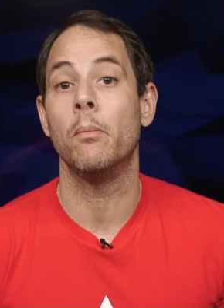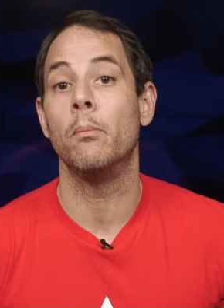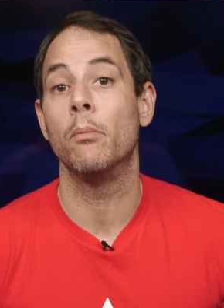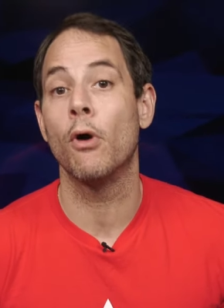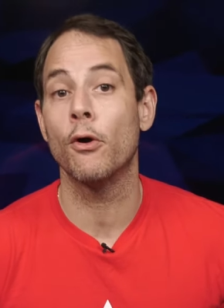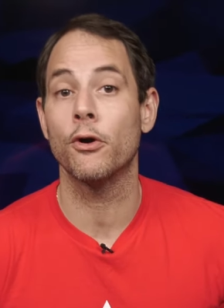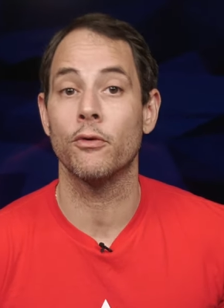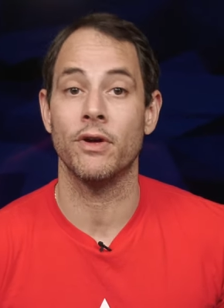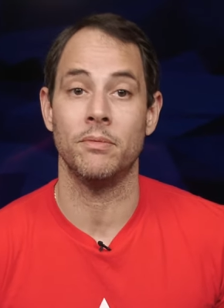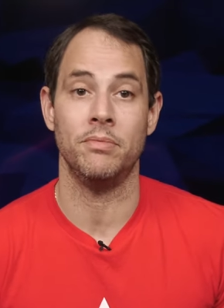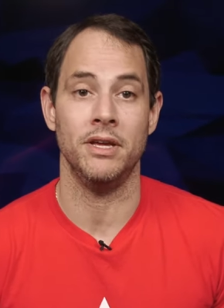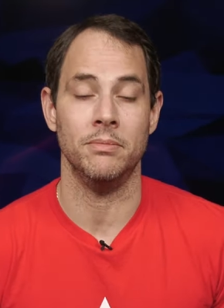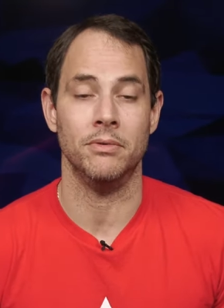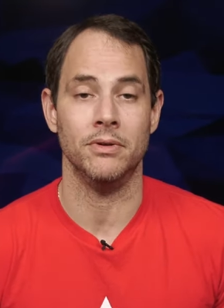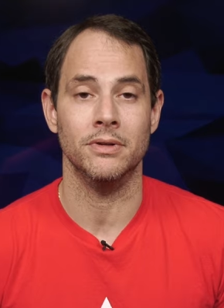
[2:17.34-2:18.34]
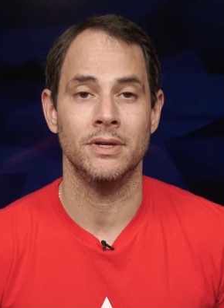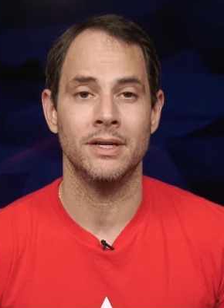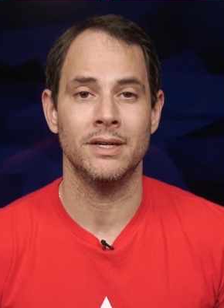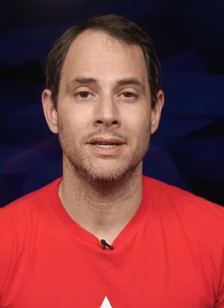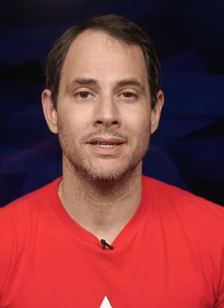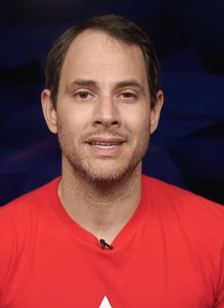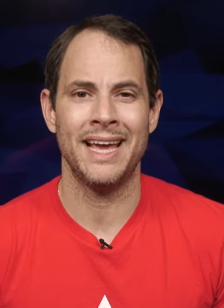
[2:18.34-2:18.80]
murdering people.
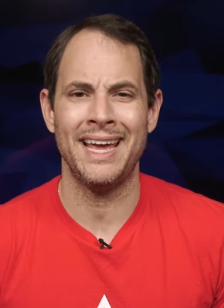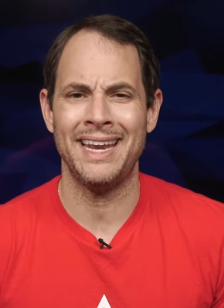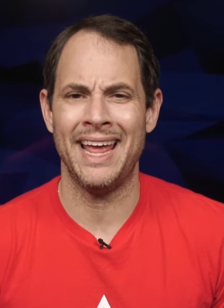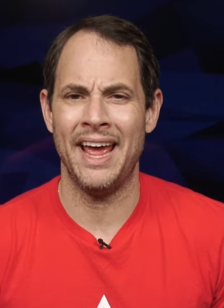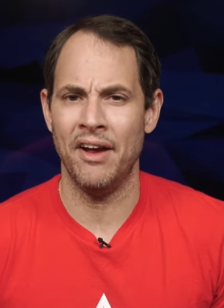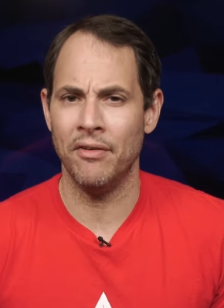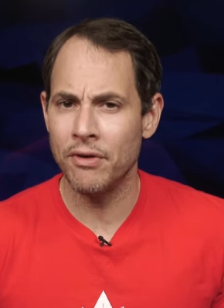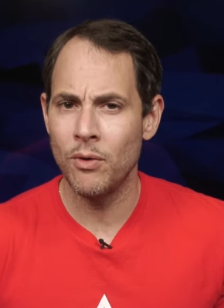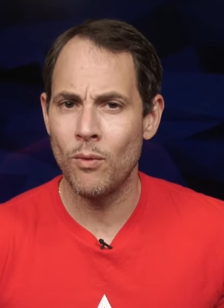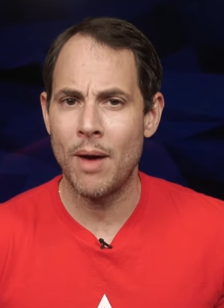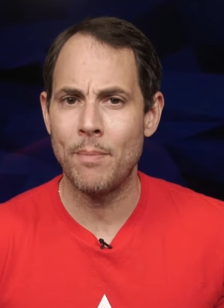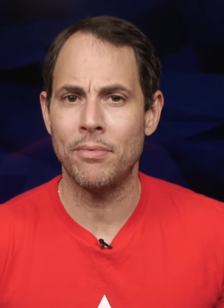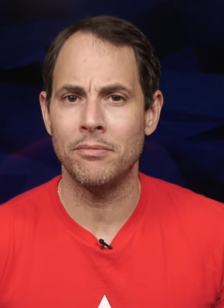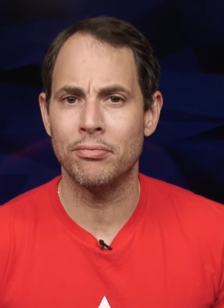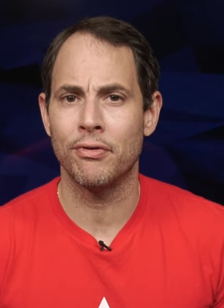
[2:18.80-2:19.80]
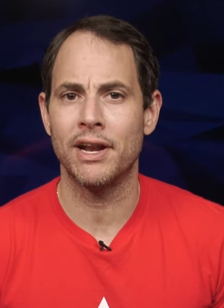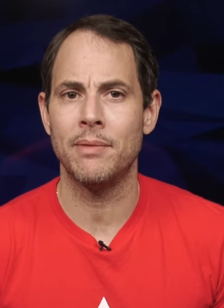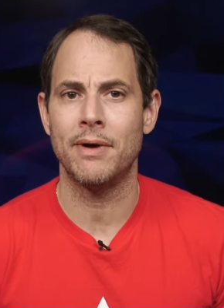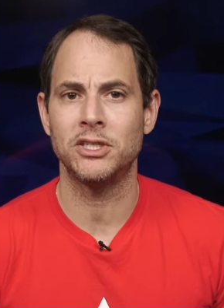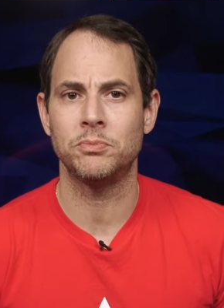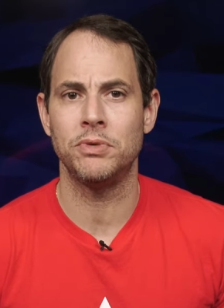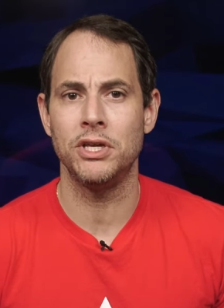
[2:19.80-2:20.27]
Can't every weapon pretty
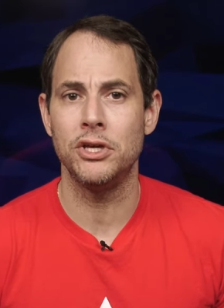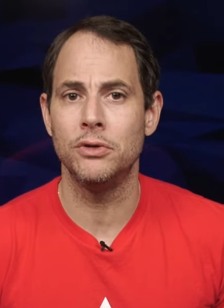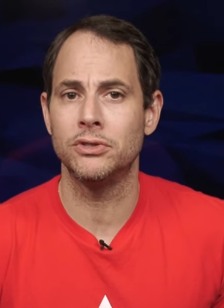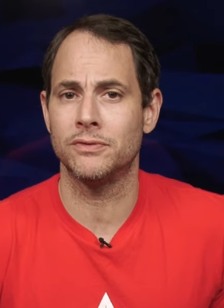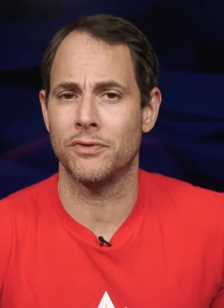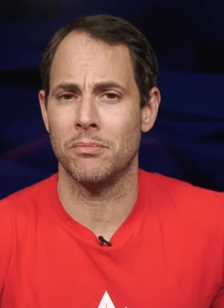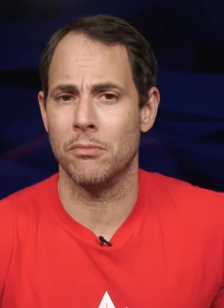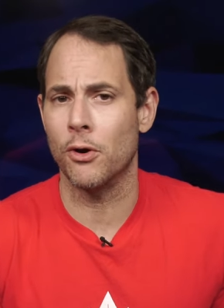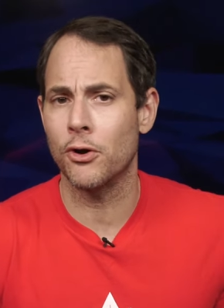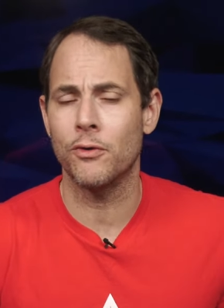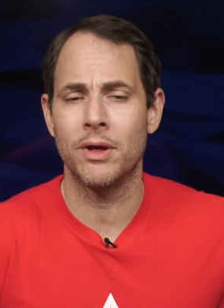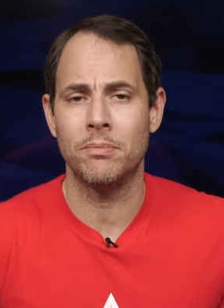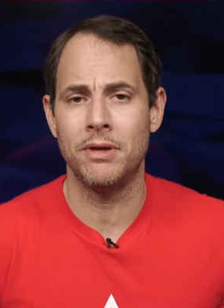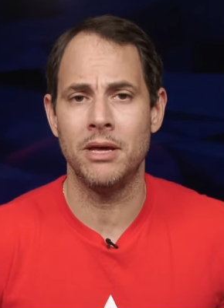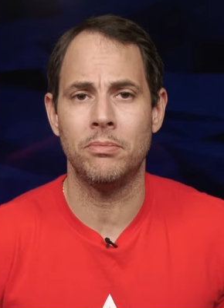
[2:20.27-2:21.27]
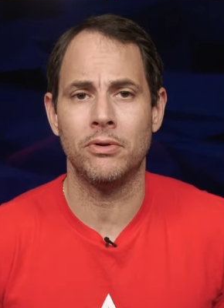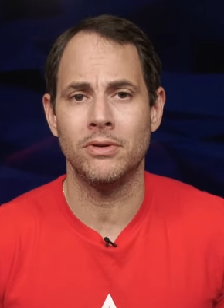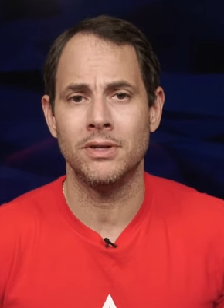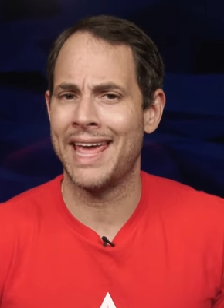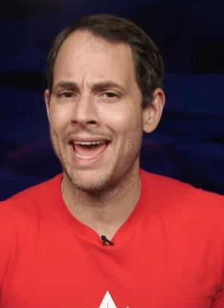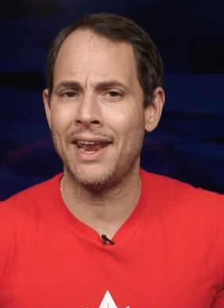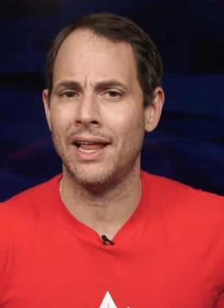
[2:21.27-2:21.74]
much be used for murdering people?
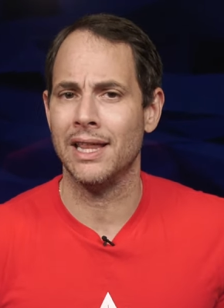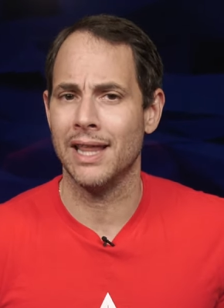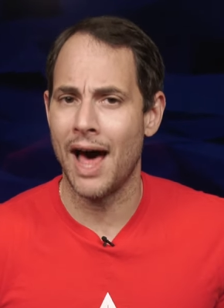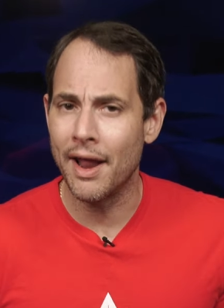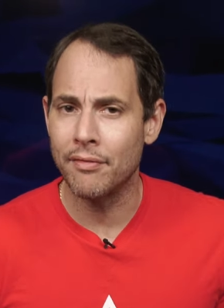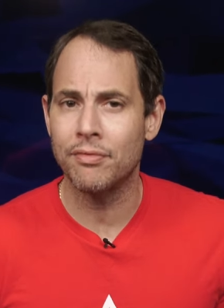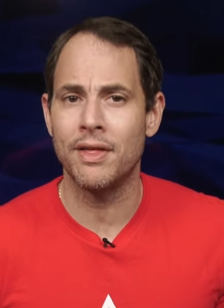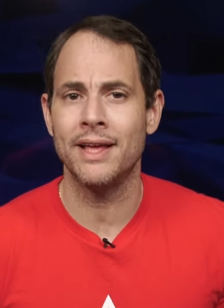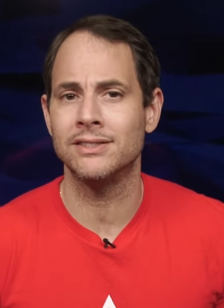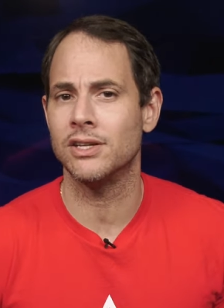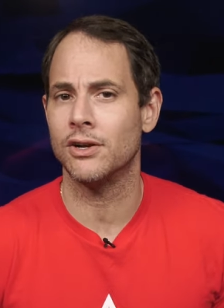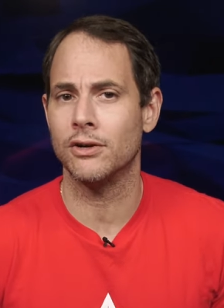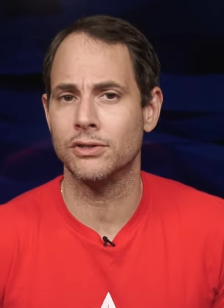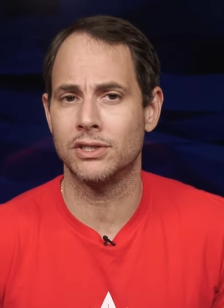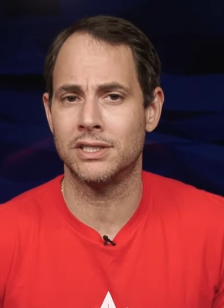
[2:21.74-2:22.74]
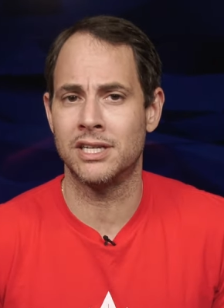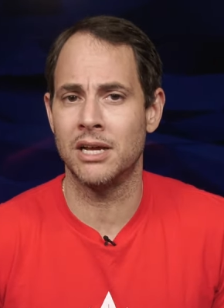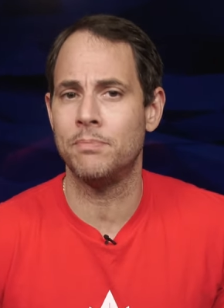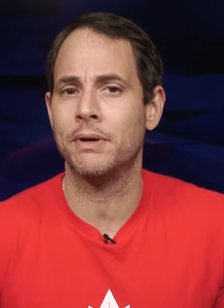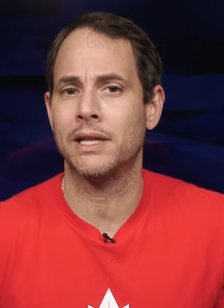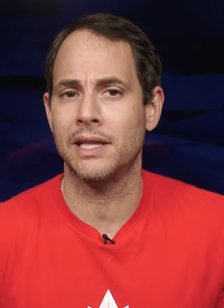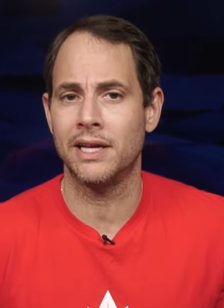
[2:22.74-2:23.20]
Can't a lot of things that aren't
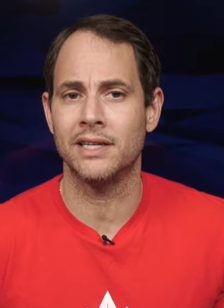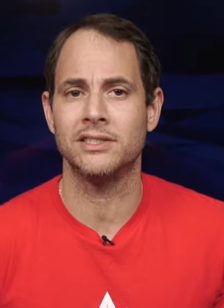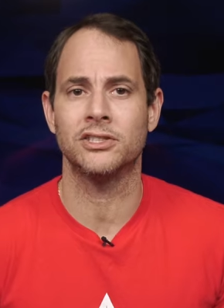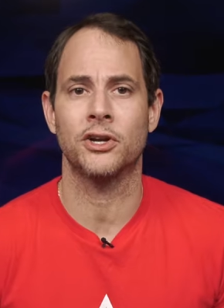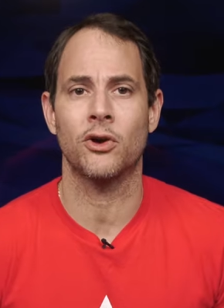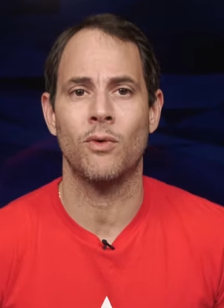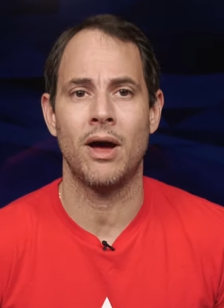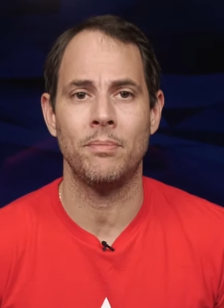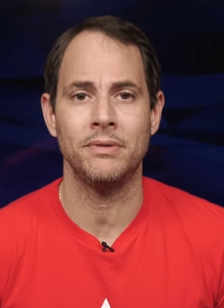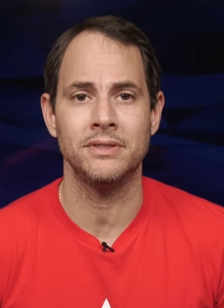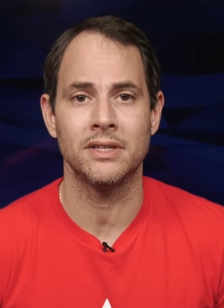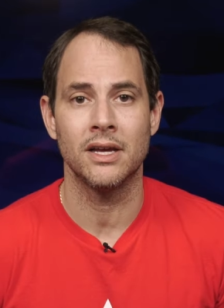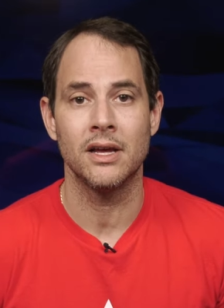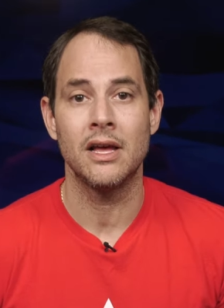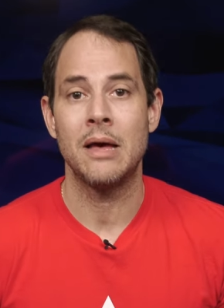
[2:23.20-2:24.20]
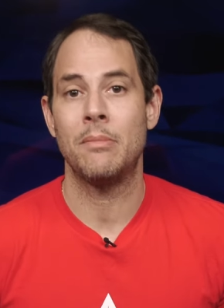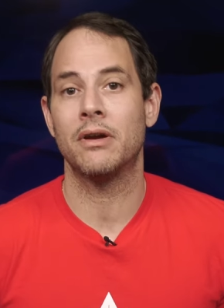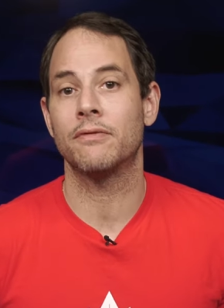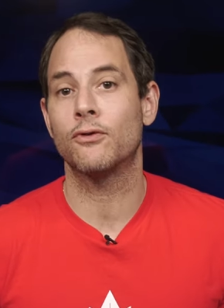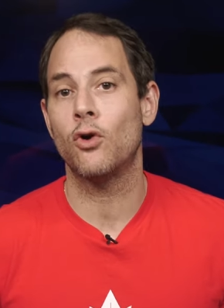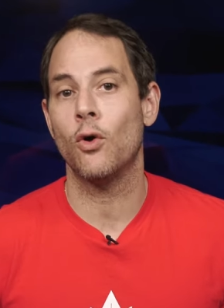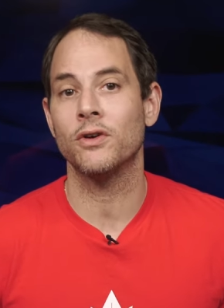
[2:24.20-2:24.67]
typically considered weapons? But
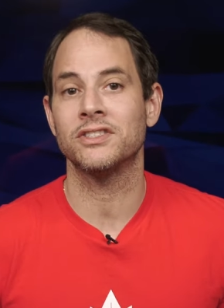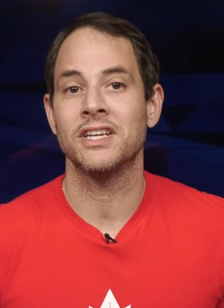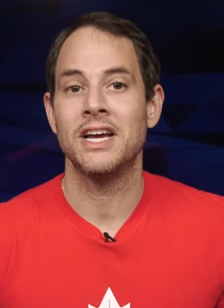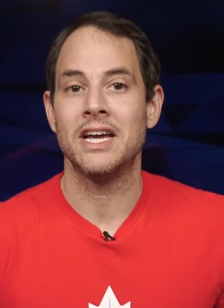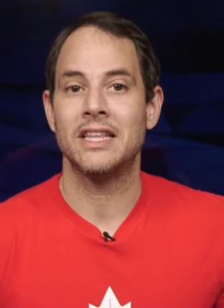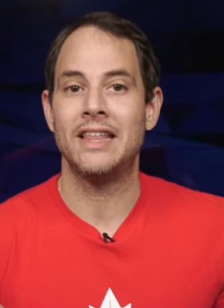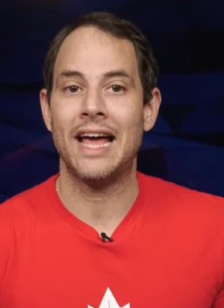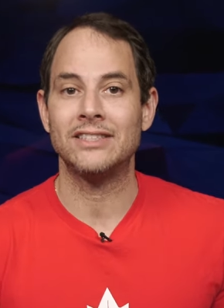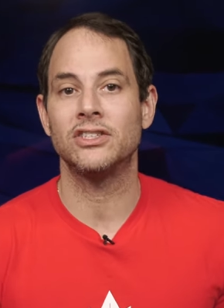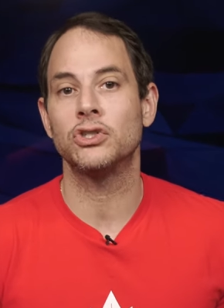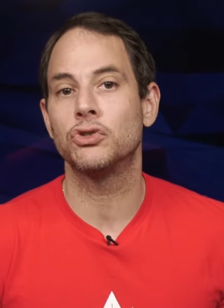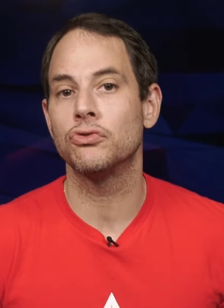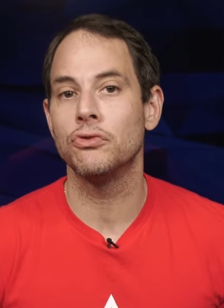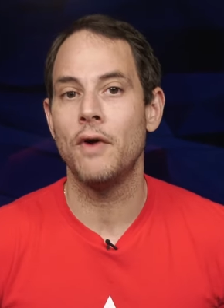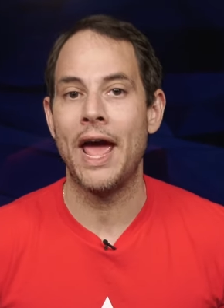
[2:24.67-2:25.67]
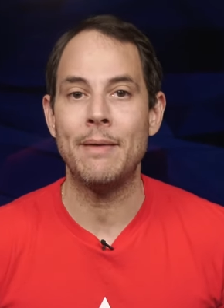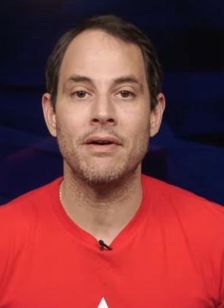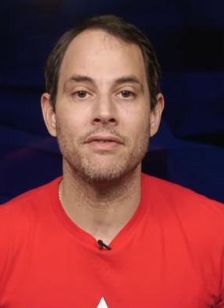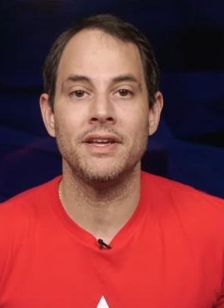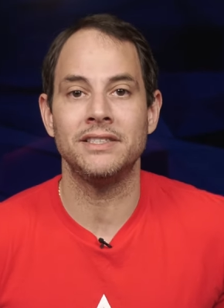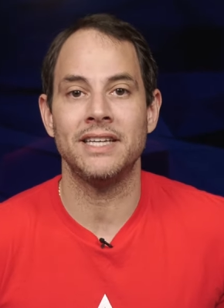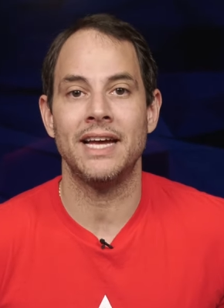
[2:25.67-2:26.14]
of course, that's the true aim
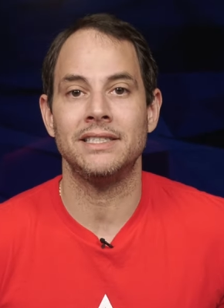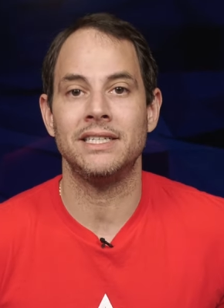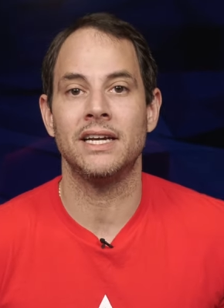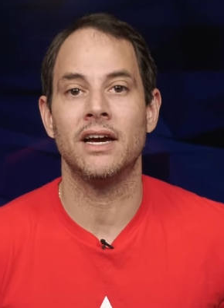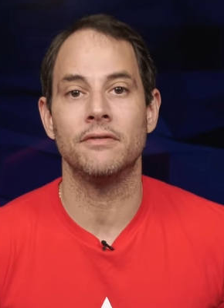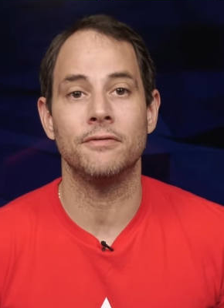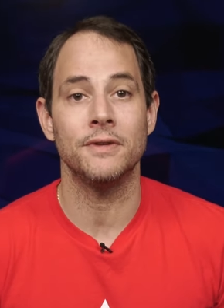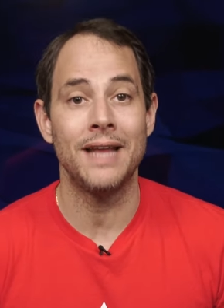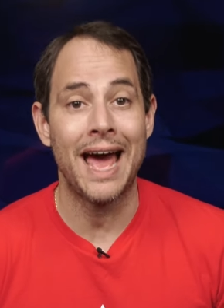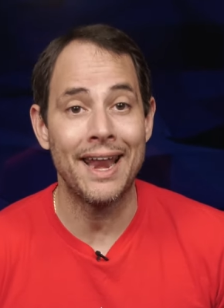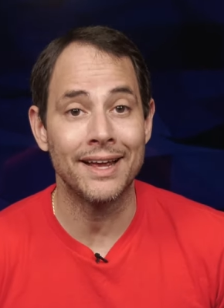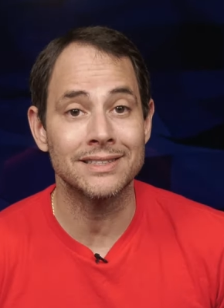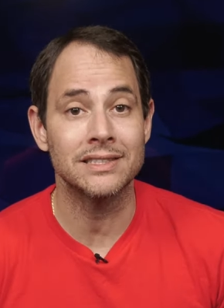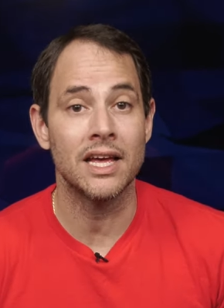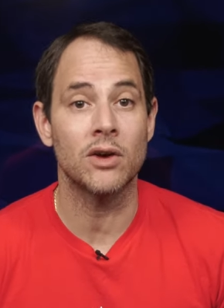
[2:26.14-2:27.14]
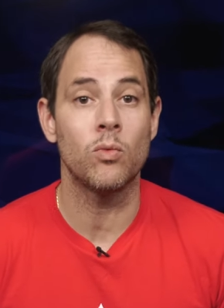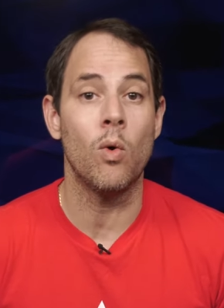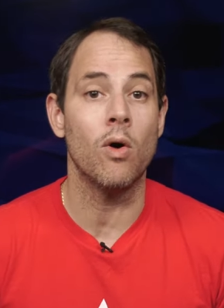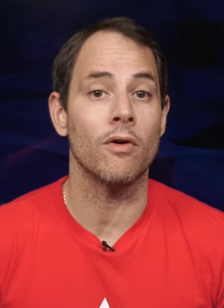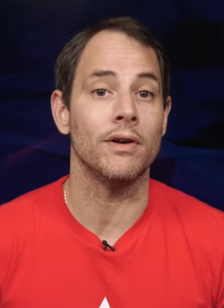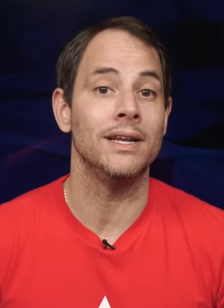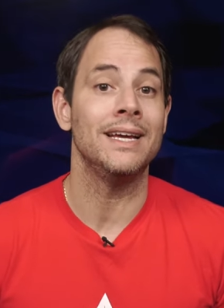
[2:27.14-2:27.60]
of these anti-gun fanatics like
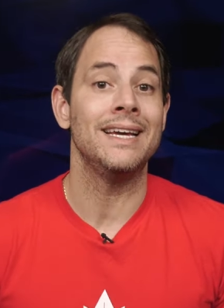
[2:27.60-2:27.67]
Warren,